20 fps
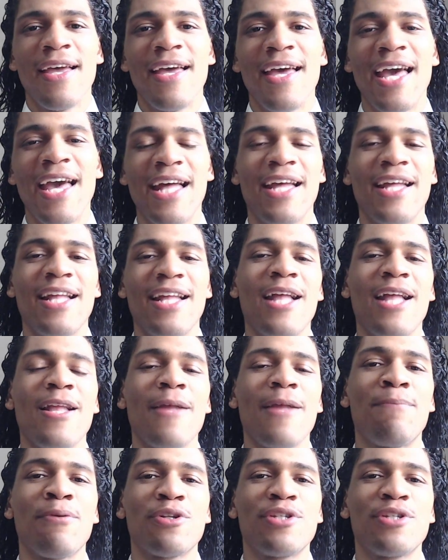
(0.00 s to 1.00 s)

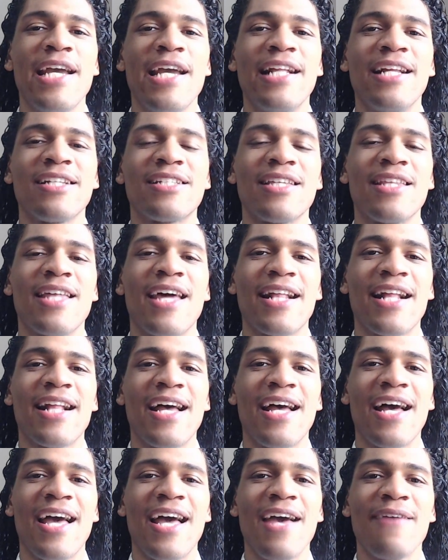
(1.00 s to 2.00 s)
And pertaining to that,
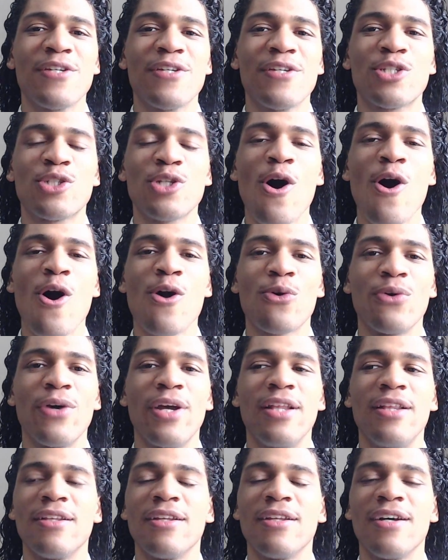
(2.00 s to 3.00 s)
I have a song
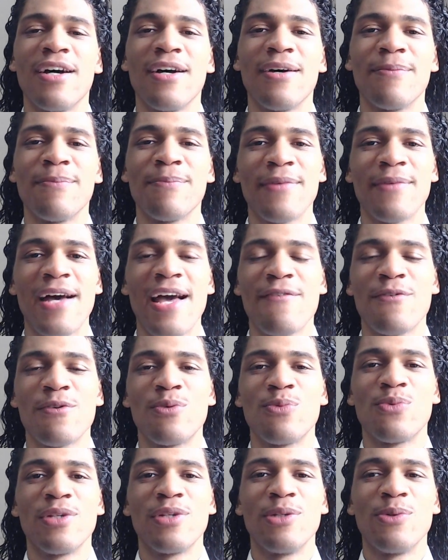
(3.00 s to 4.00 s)
written. I haven't
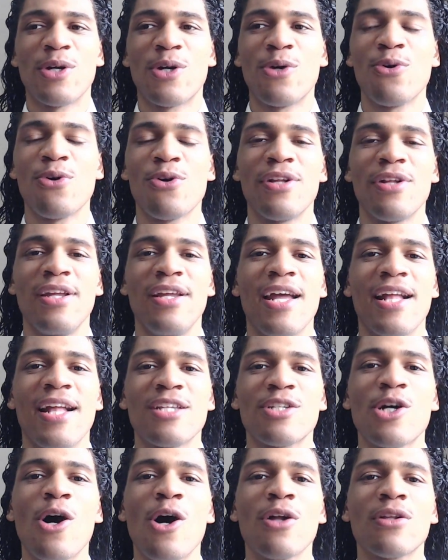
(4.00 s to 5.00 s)
really recorded it yet. It's
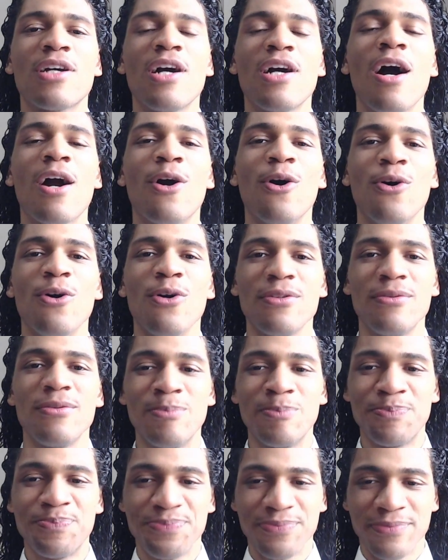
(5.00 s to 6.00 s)
called Cuckold.
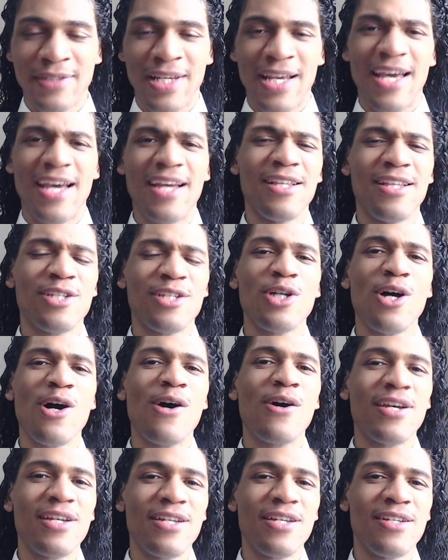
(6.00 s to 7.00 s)
And the
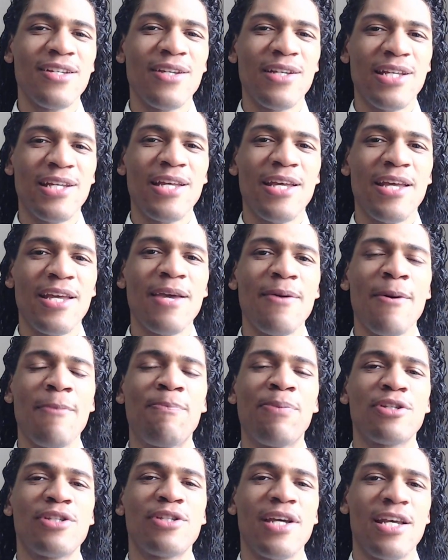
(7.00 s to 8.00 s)
song, it
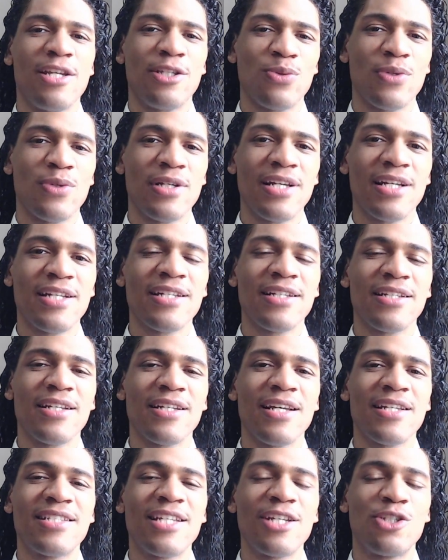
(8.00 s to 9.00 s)
pertains to
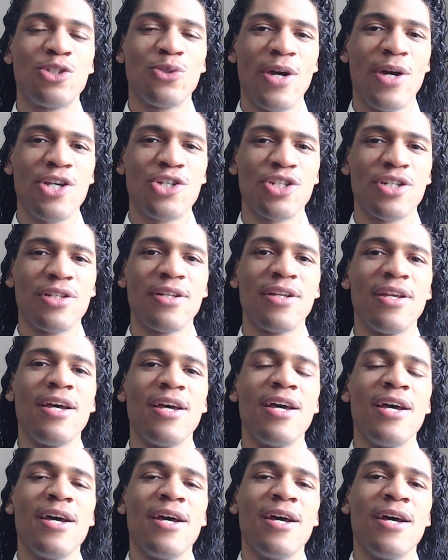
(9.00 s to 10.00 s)
a situation
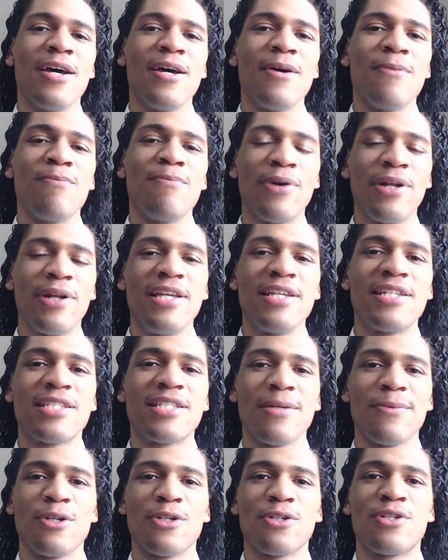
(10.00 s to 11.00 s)
pretty
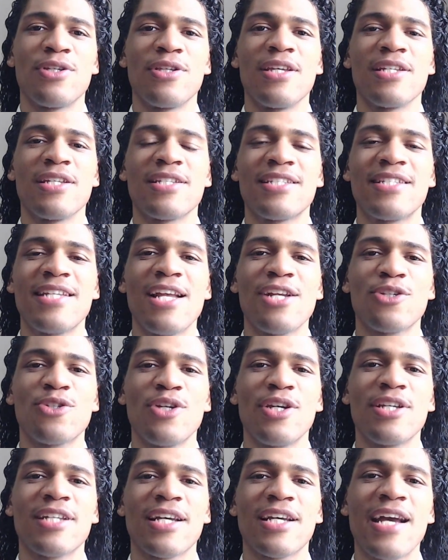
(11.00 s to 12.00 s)
similar to this. Essentially,
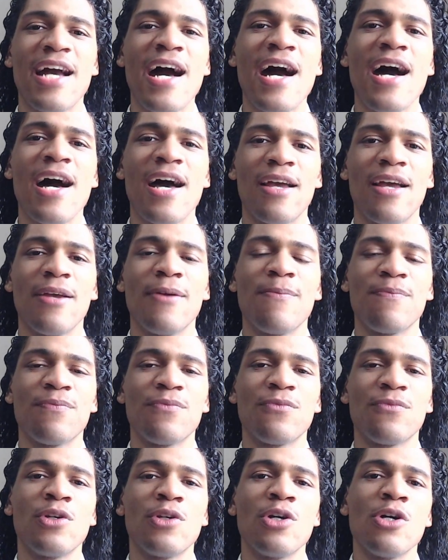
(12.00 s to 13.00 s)
it's a guy
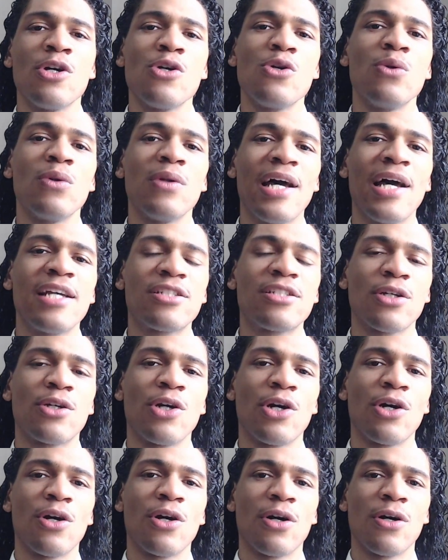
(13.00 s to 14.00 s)
who likes a
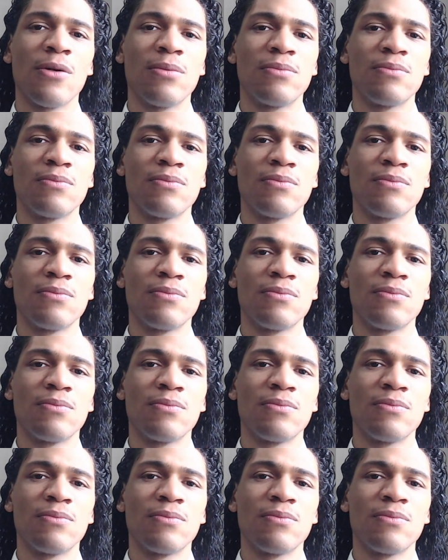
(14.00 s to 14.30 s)
girl,